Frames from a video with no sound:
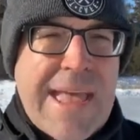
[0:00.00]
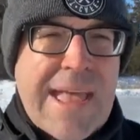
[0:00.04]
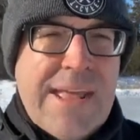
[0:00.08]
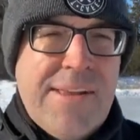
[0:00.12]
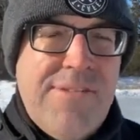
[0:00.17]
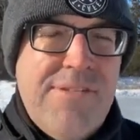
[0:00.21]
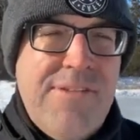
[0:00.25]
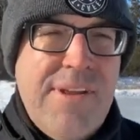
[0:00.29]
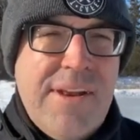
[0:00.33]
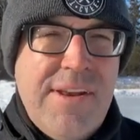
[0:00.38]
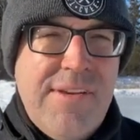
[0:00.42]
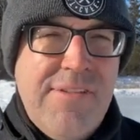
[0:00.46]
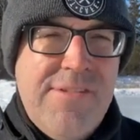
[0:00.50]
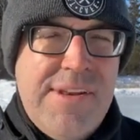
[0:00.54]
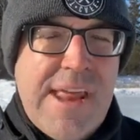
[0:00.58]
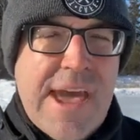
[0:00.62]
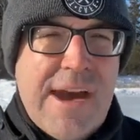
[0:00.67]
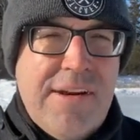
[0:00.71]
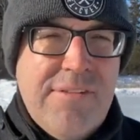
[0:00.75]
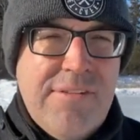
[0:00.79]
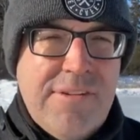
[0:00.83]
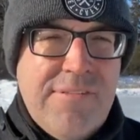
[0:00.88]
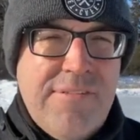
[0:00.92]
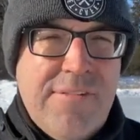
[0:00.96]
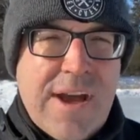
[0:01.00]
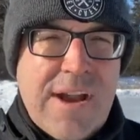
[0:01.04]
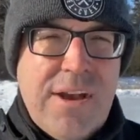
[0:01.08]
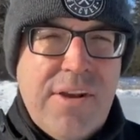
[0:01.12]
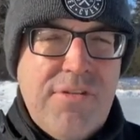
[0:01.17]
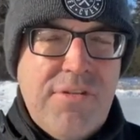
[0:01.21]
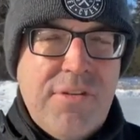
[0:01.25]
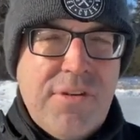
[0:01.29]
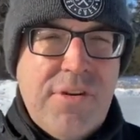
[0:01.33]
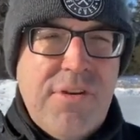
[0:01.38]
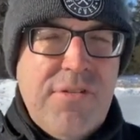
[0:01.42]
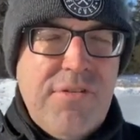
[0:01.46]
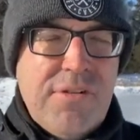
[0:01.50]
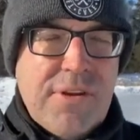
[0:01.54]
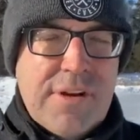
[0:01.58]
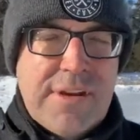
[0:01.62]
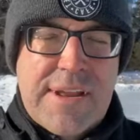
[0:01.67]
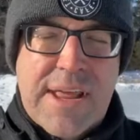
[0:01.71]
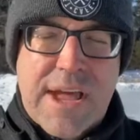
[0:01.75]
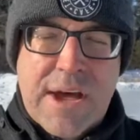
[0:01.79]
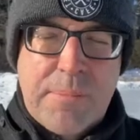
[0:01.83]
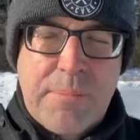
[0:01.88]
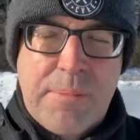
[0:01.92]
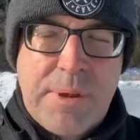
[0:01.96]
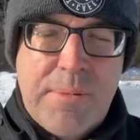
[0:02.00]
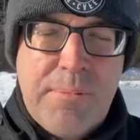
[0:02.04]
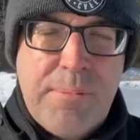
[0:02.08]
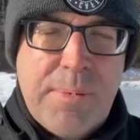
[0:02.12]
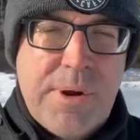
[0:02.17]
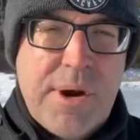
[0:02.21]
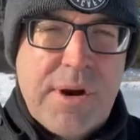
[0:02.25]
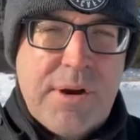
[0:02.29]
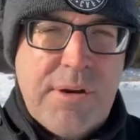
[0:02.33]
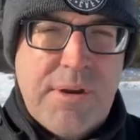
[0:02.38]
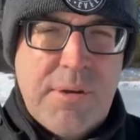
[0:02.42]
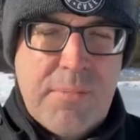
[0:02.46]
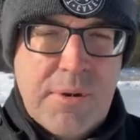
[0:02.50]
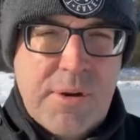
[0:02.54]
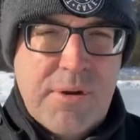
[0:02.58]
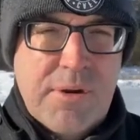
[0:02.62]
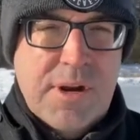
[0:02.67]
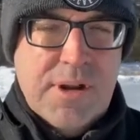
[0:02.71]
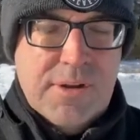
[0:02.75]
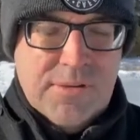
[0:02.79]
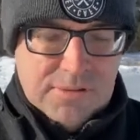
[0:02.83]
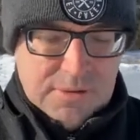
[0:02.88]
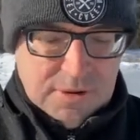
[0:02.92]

and city staff to find a solution to help people in our community.